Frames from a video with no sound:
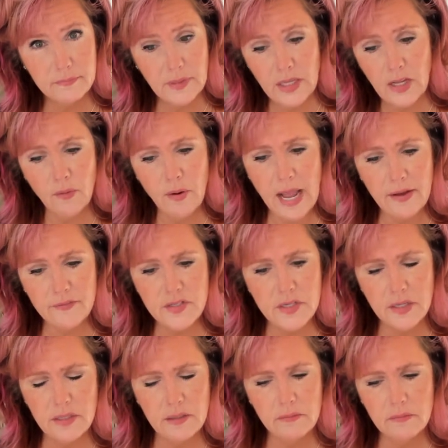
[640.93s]
You don't have
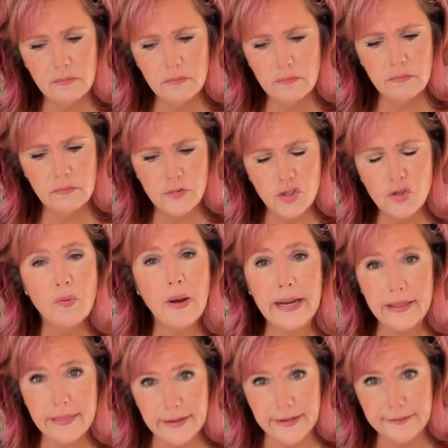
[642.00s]
to do
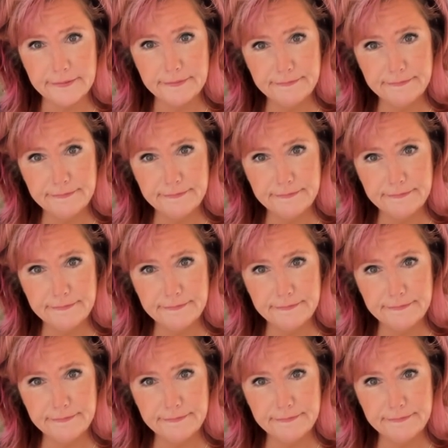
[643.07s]
anything.